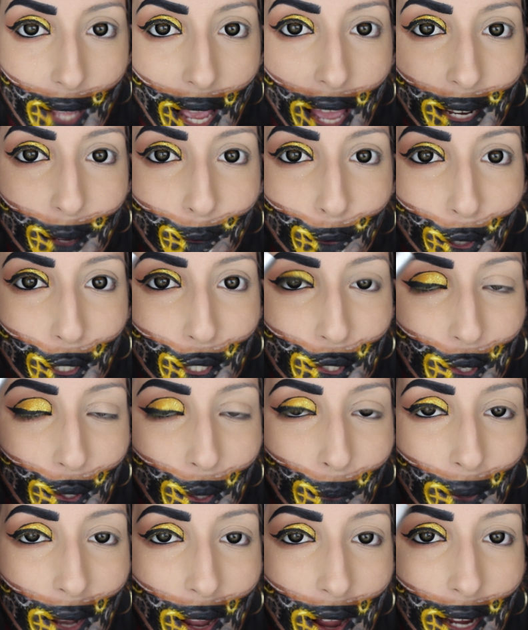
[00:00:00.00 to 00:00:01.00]
And I'm going
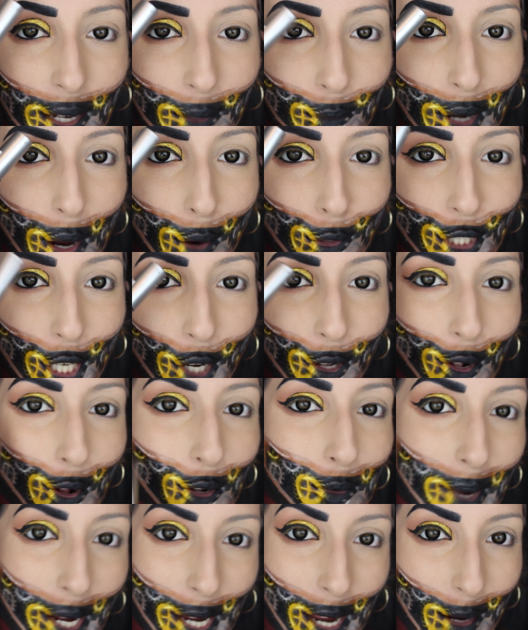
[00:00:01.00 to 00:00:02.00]
to apply brow gel
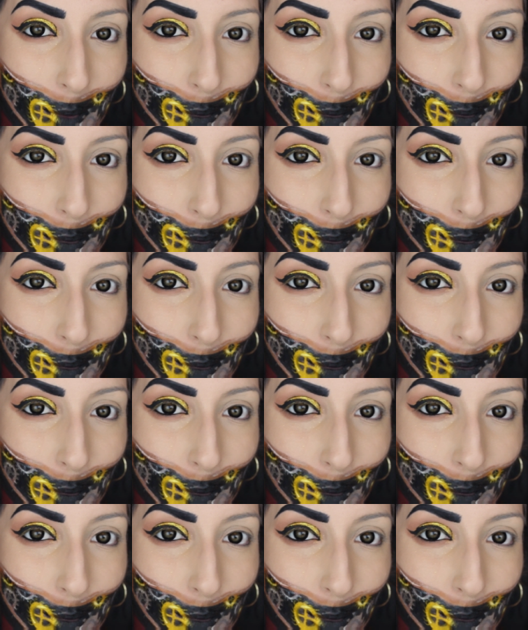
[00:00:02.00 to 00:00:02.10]
on my